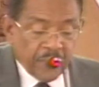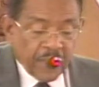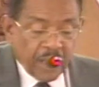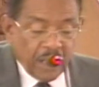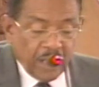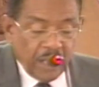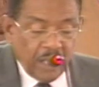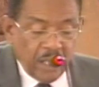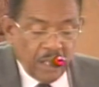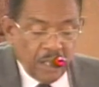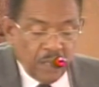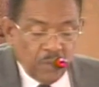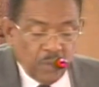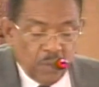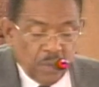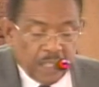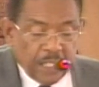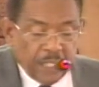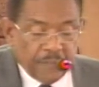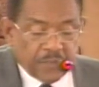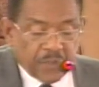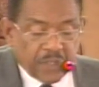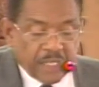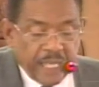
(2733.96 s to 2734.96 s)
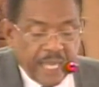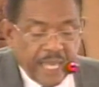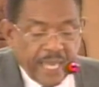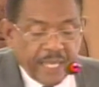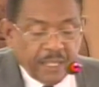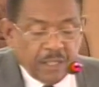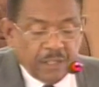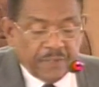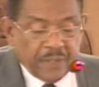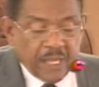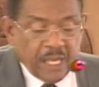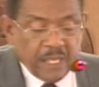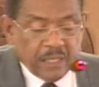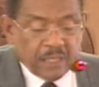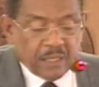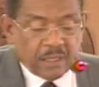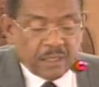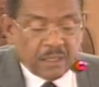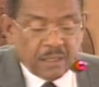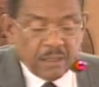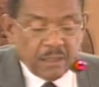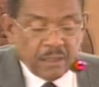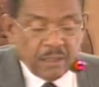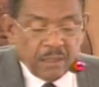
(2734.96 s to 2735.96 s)
he would have said of
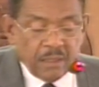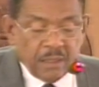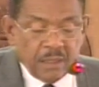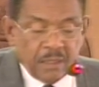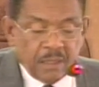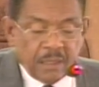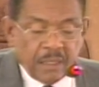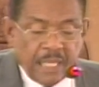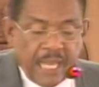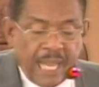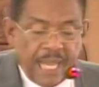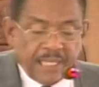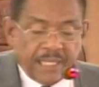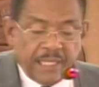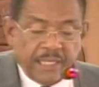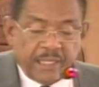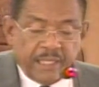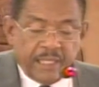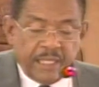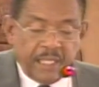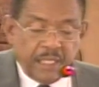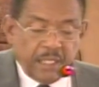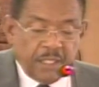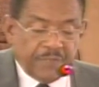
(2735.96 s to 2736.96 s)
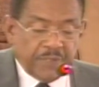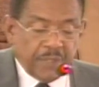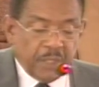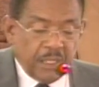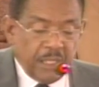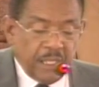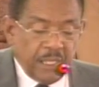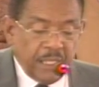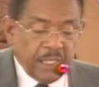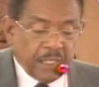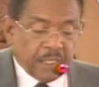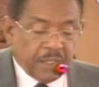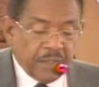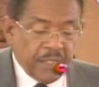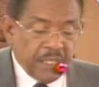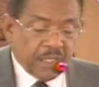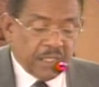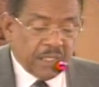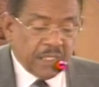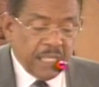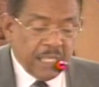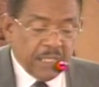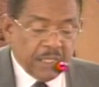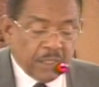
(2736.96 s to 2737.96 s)
us, as he did of the early
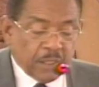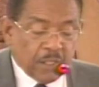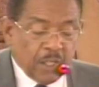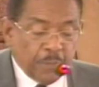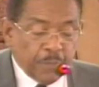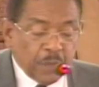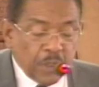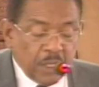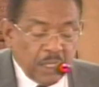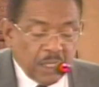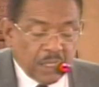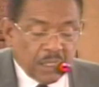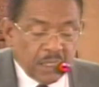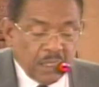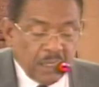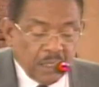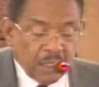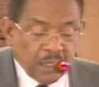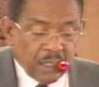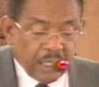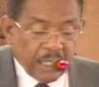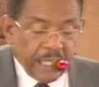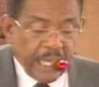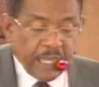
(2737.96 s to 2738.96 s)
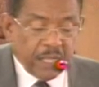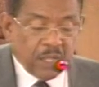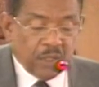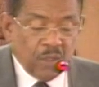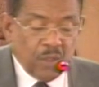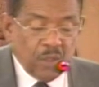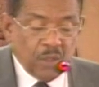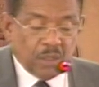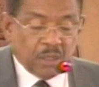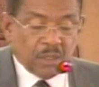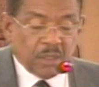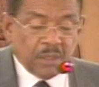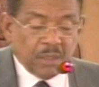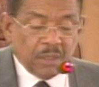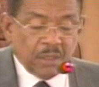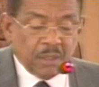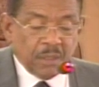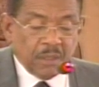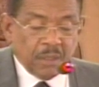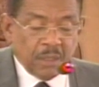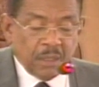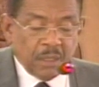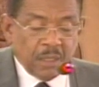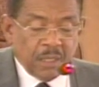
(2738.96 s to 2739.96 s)
Christian community, and I quote,
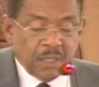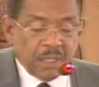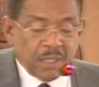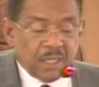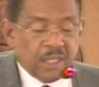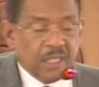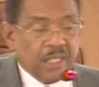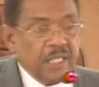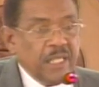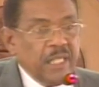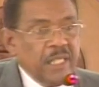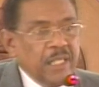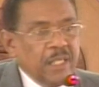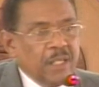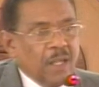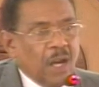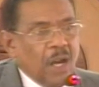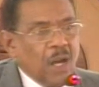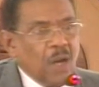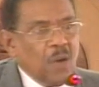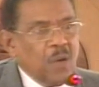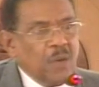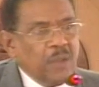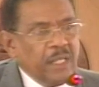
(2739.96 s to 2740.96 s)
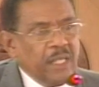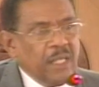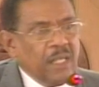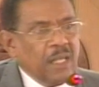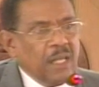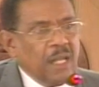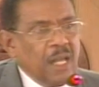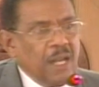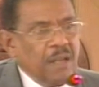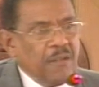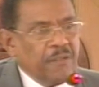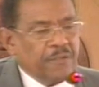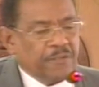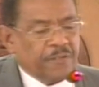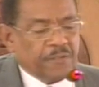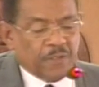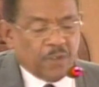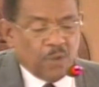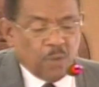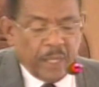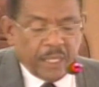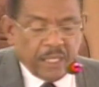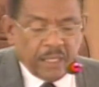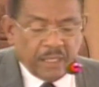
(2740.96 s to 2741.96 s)
"See how they love
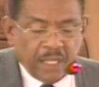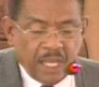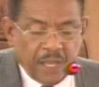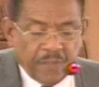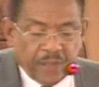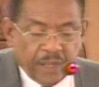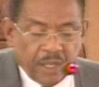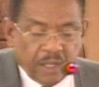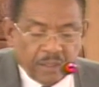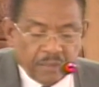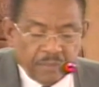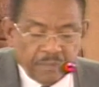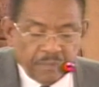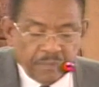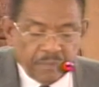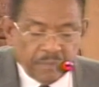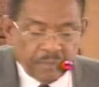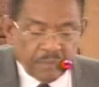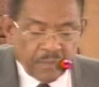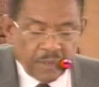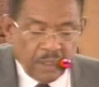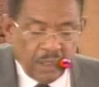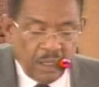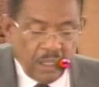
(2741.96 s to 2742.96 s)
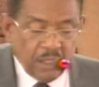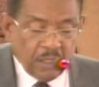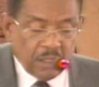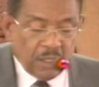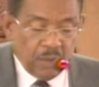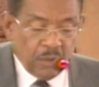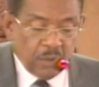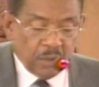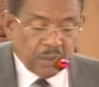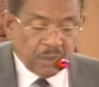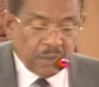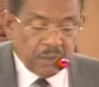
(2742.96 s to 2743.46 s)
one another," unquote.